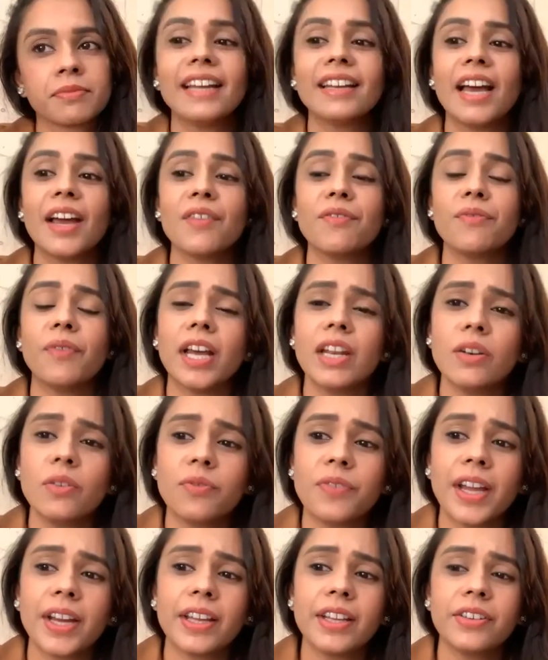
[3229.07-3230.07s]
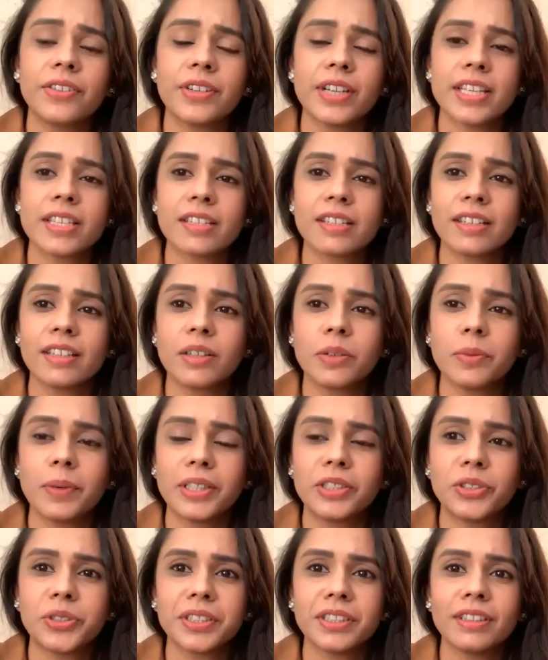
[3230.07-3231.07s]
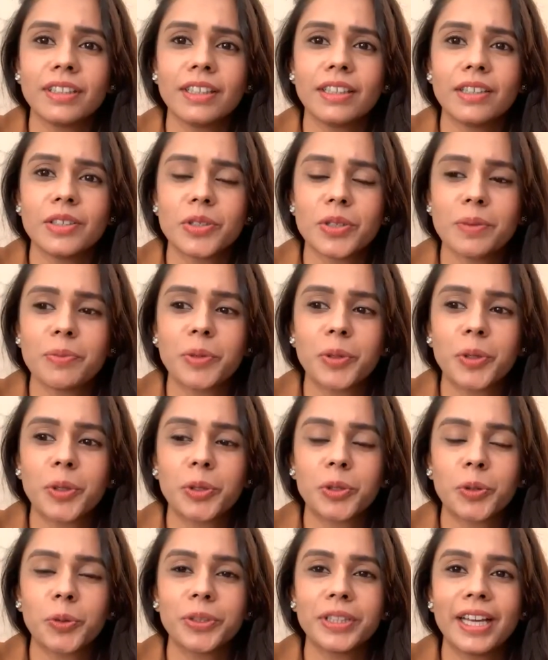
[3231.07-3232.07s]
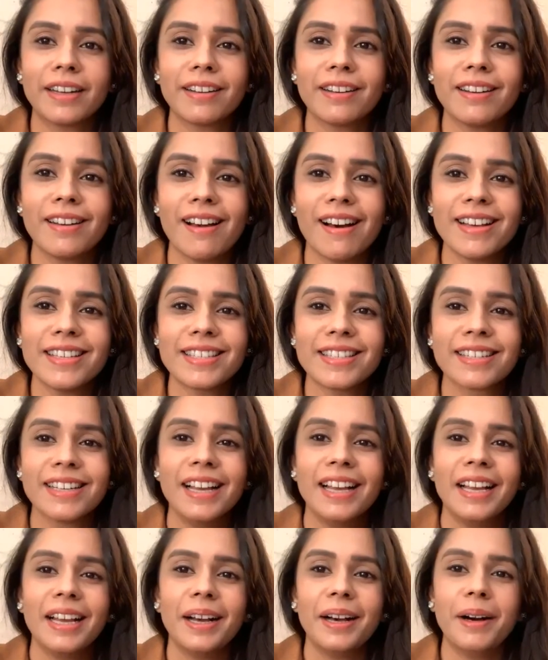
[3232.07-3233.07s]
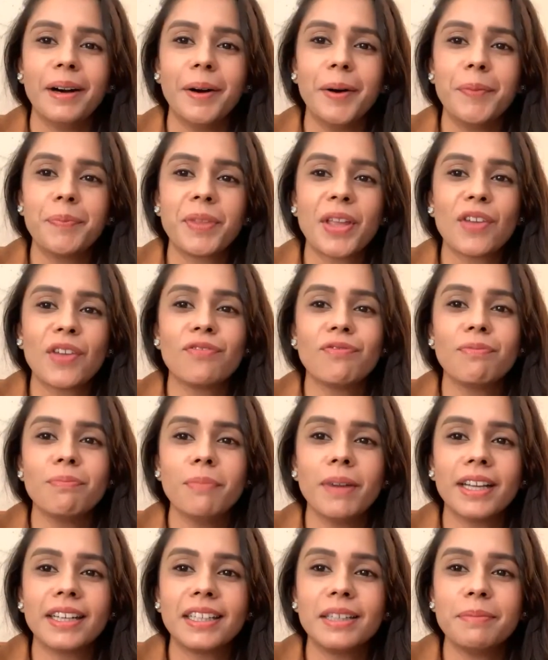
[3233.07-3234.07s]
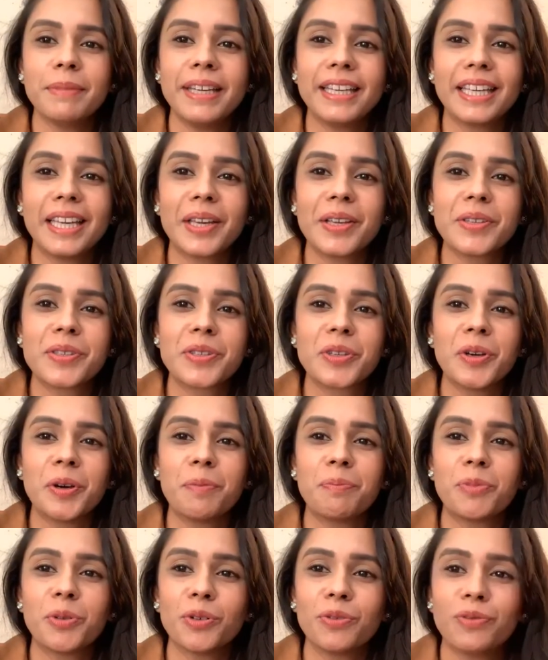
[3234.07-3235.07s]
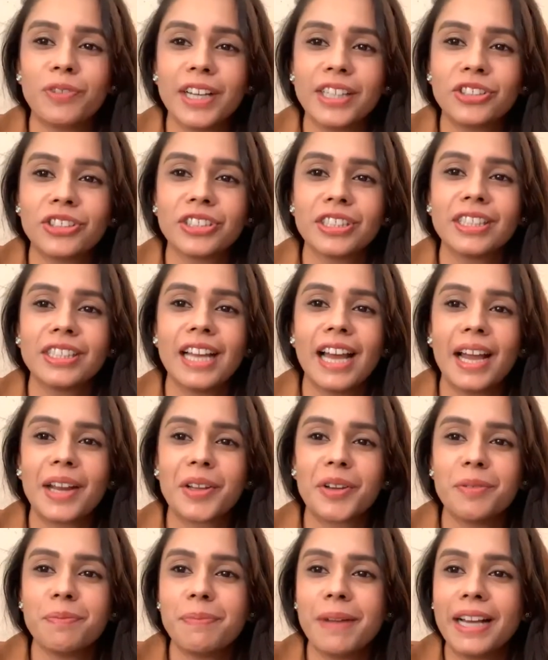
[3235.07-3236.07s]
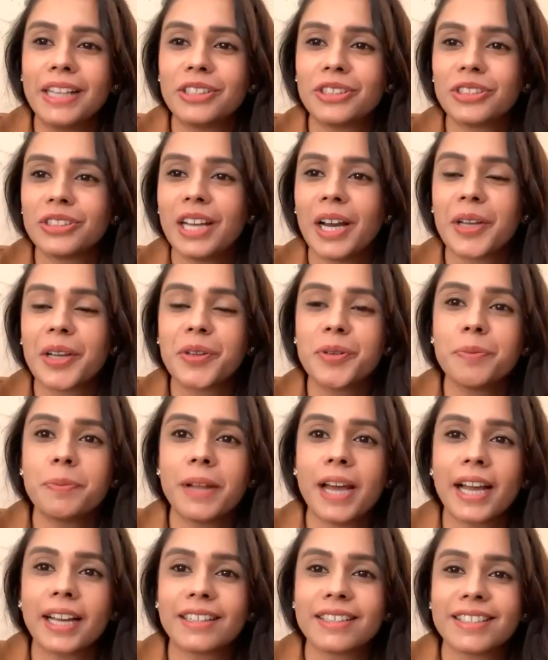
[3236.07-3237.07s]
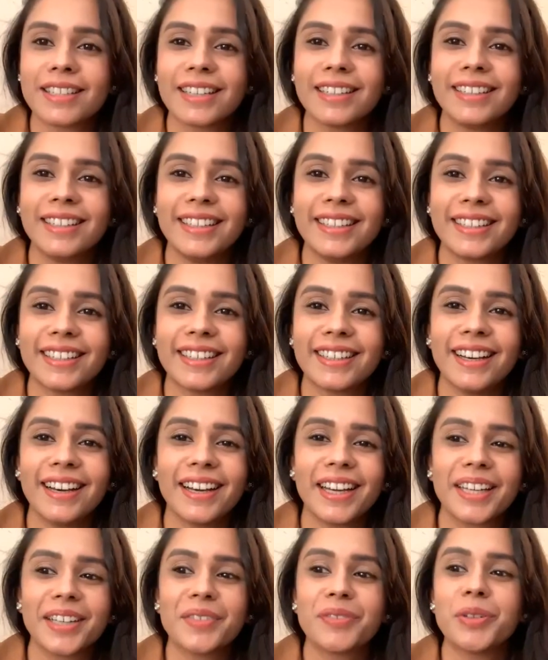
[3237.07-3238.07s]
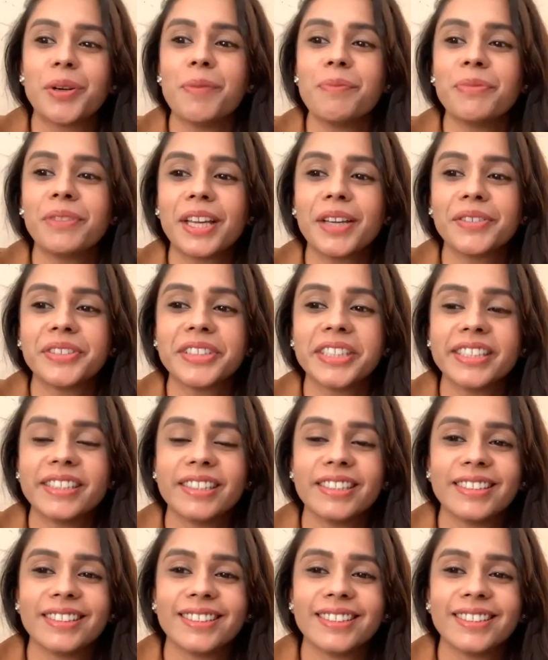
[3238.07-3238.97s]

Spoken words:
And I have one very interesting question. So I'm going to throw that in last. If money making is your profession and your passion, are you practicing Ikigai from Deval?